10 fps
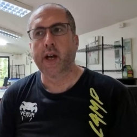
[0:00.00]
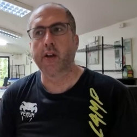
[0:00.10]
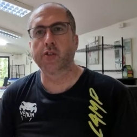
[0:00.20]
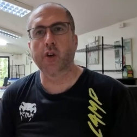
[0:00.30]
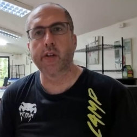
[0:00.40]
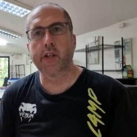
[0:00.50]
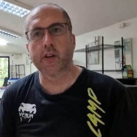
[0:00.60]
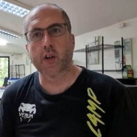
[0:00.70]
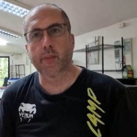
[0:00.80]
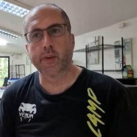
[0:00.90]
And I tried
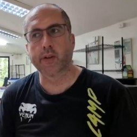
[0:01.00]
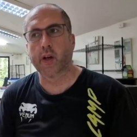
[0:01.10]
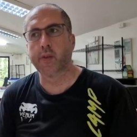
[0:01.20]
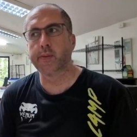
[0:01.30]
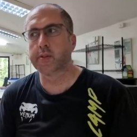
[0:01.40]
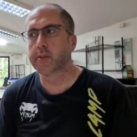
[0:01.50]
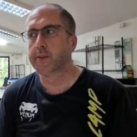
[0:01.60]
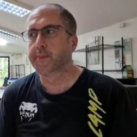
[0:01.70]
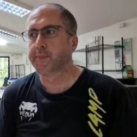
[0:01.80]
it a couple of times.